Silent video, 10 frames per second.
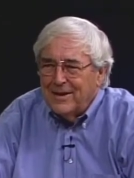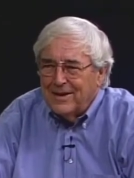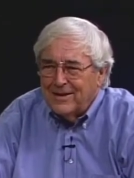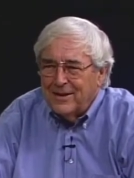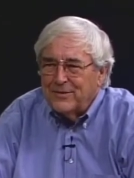
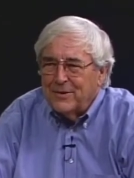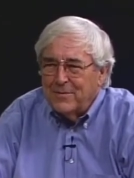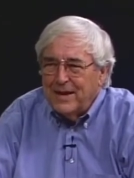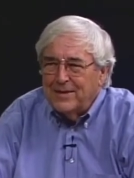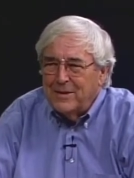uh, custom
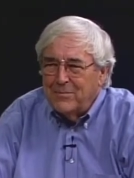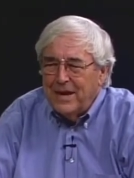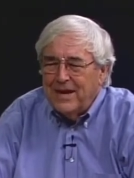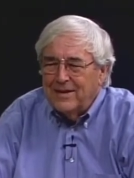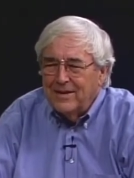made the
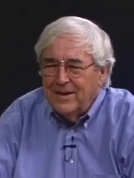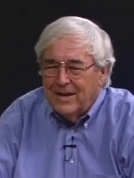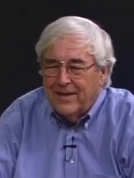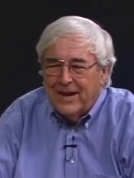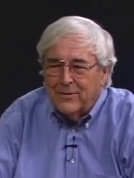paint,
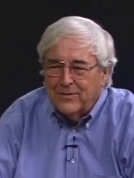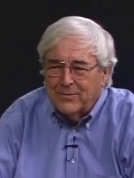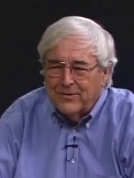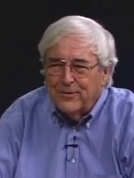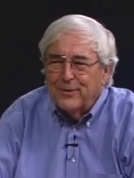and that was
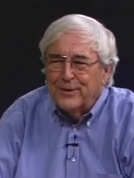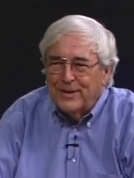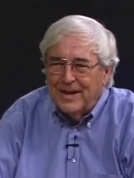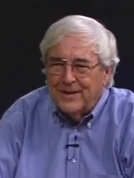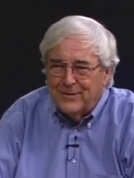before the
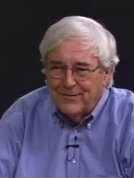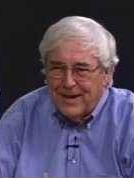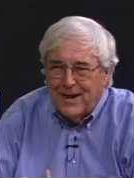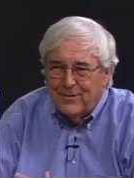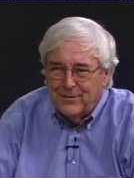days of
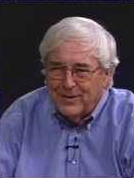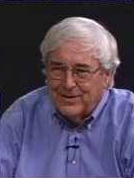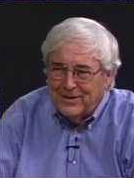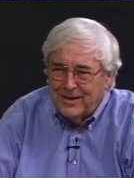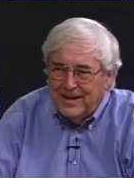now where you
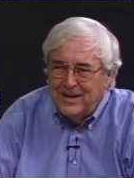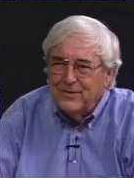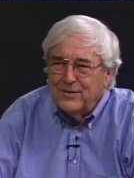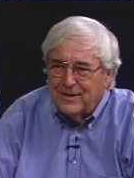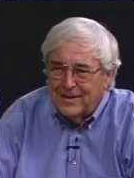can
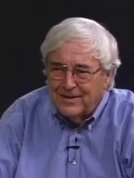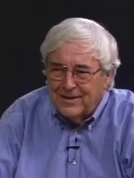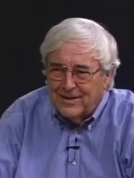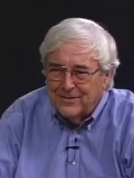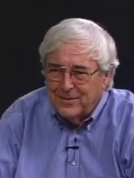easily get the
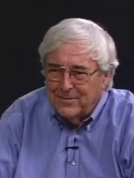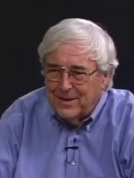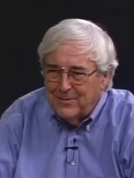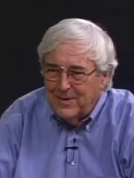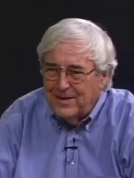custom
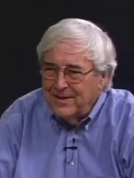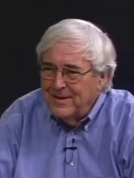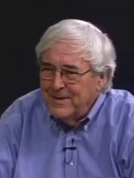made paint,